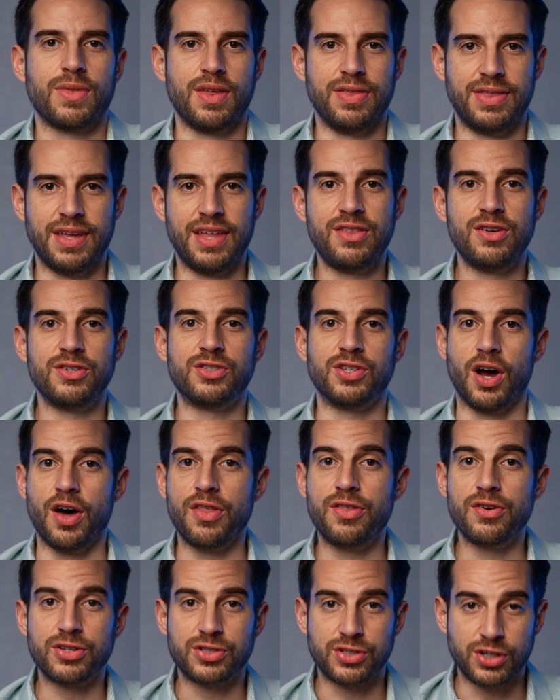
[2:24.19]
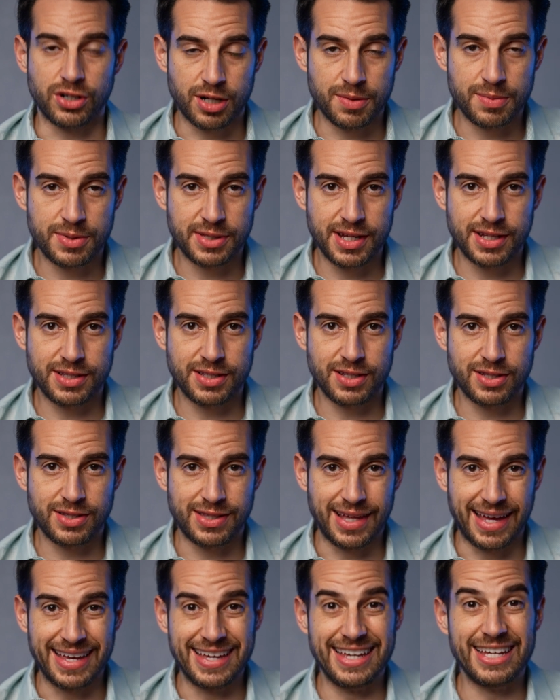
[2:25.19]
Then there's other circumstances
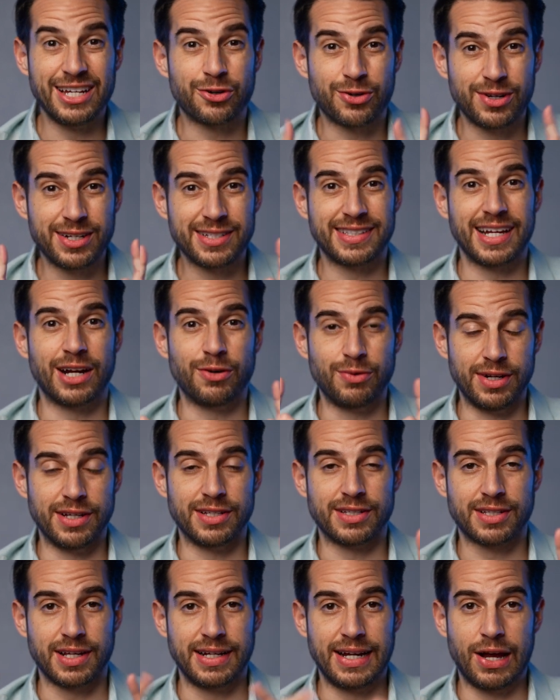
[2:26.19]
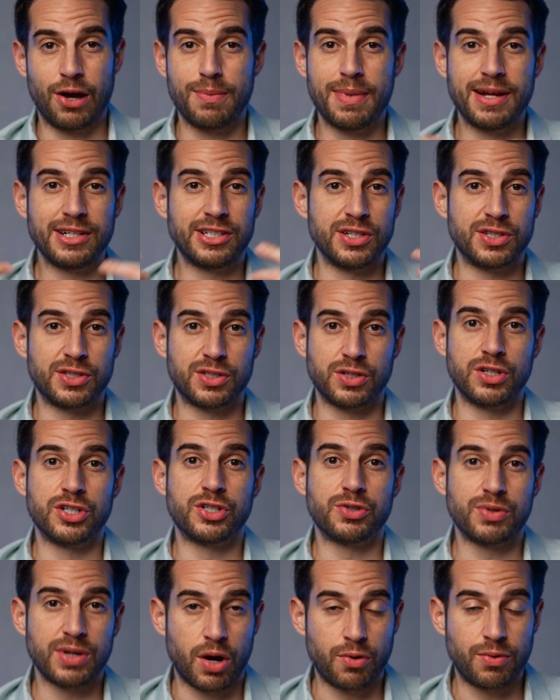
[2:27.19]
that increase that risk. Now I mentioned
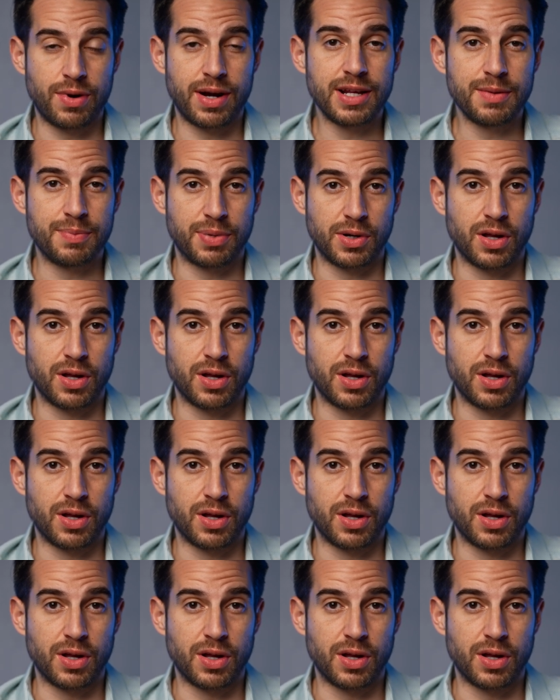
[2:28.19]
surgery already, but